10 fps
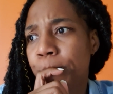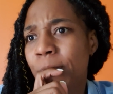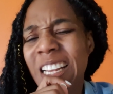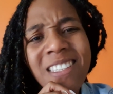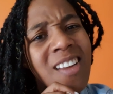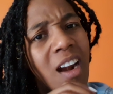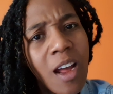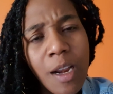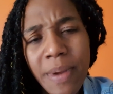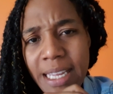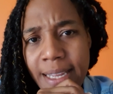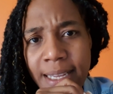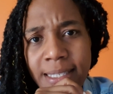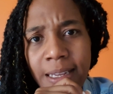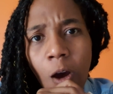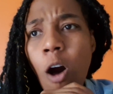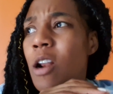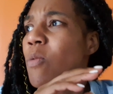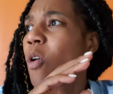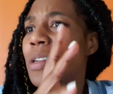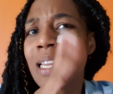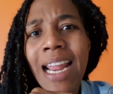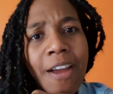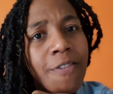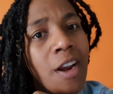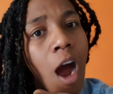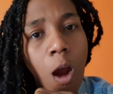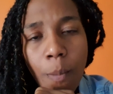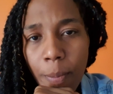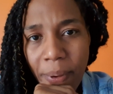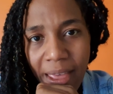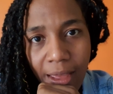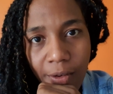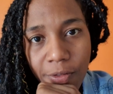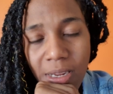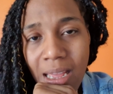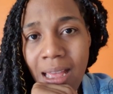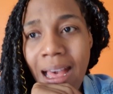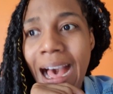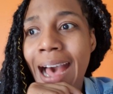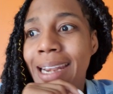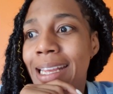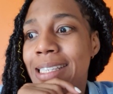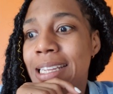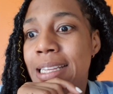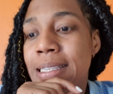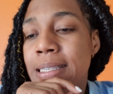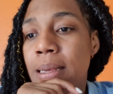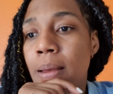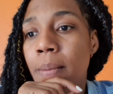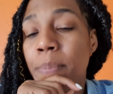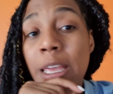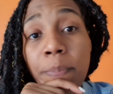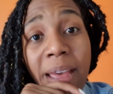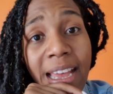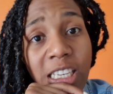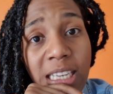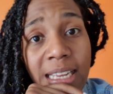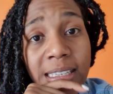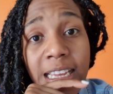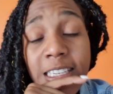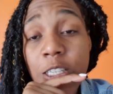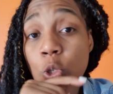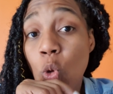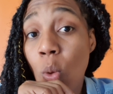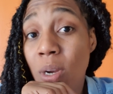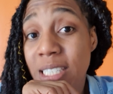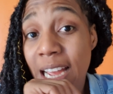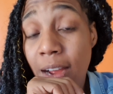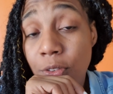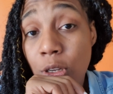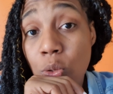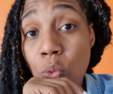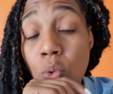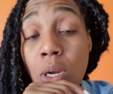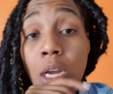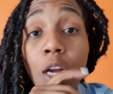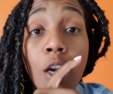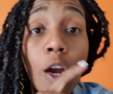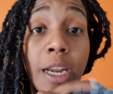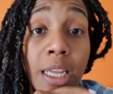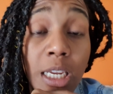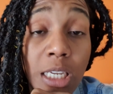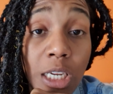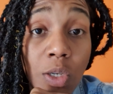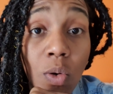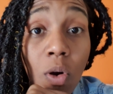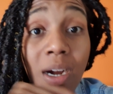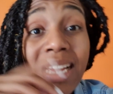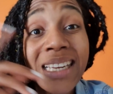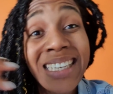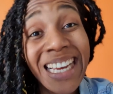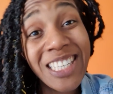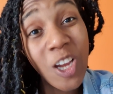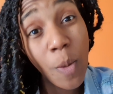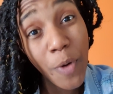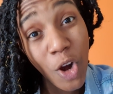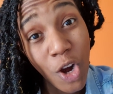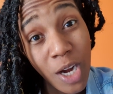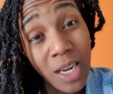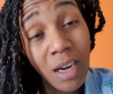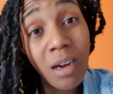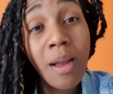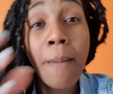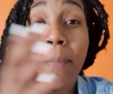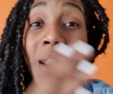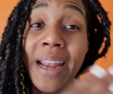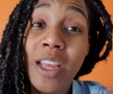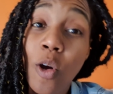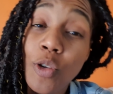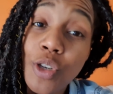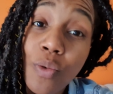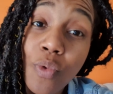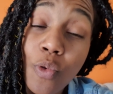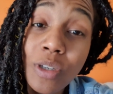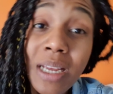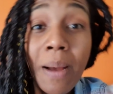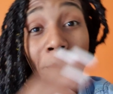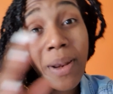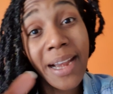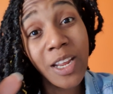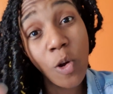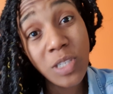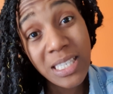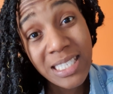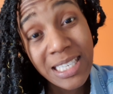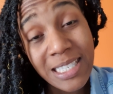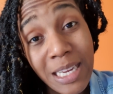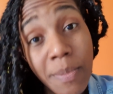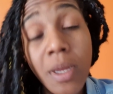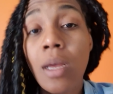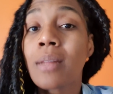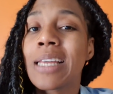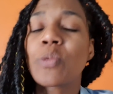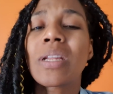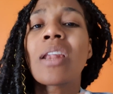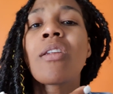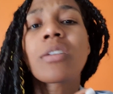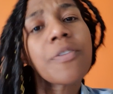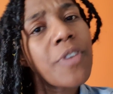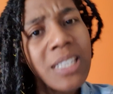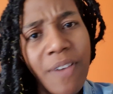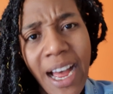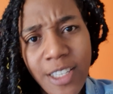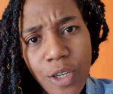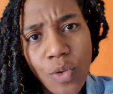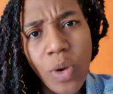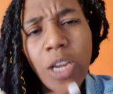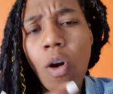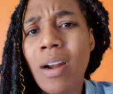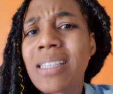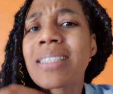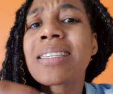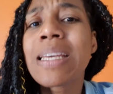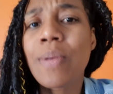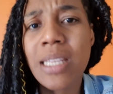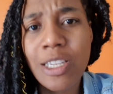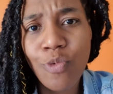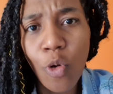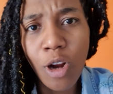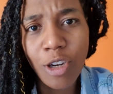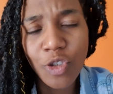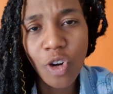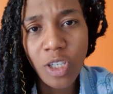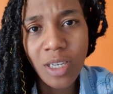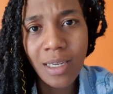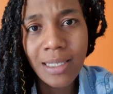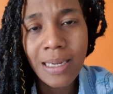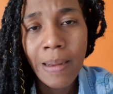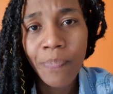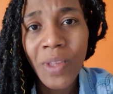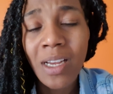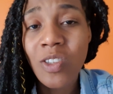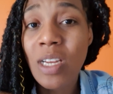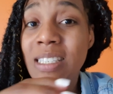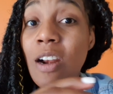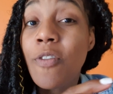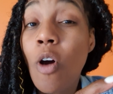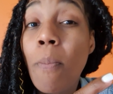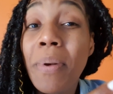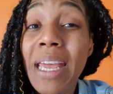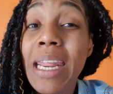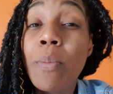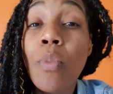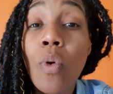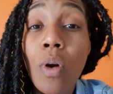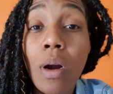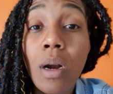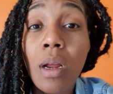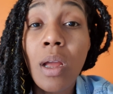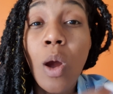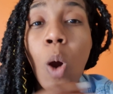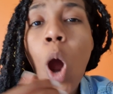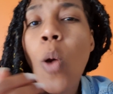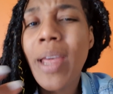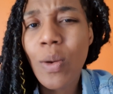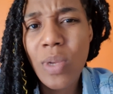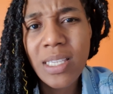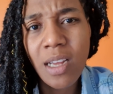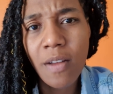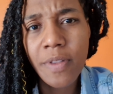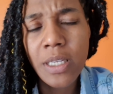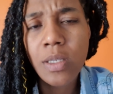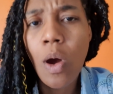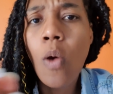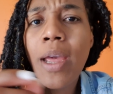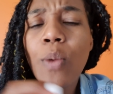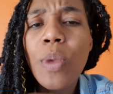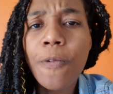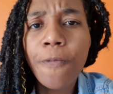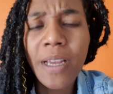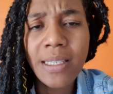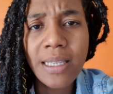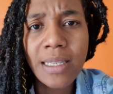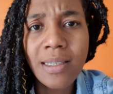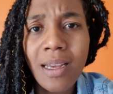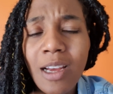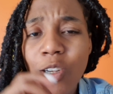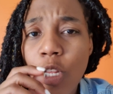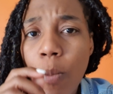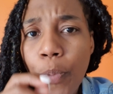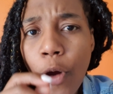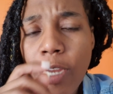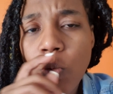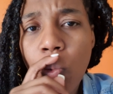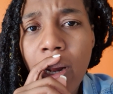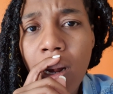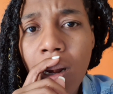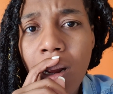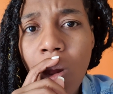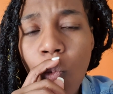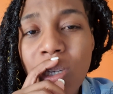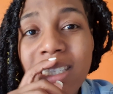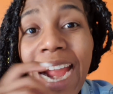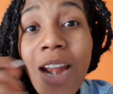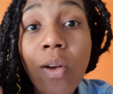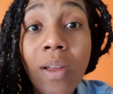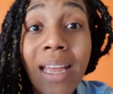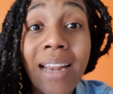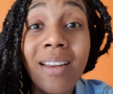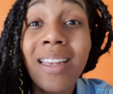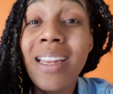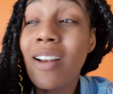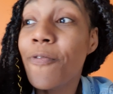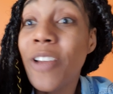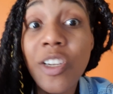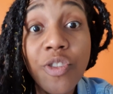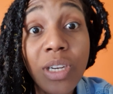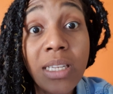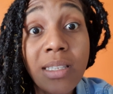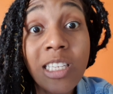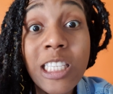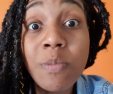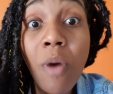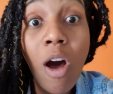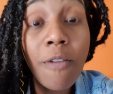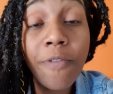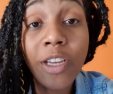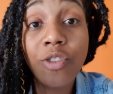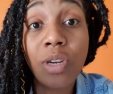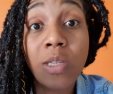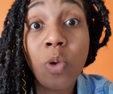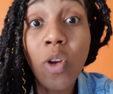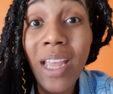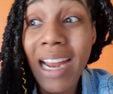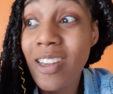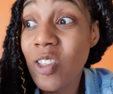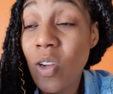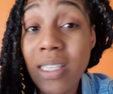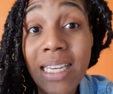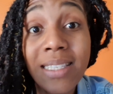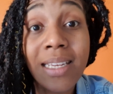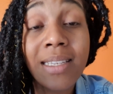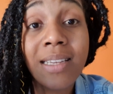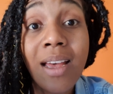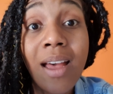It's not going to be easy. All the roads in life now going to be paved. And it is being patient, it is doing what you have to do, learning your detour, getting up earlier, planning out your route, planning out your system. That's what a lot of us have had to do in order to deal with these road constructions. So instead of complaining more, how can we solve this? How can we fix this to the point where we start looking at the little victories, the small victories, we're looking at the successes,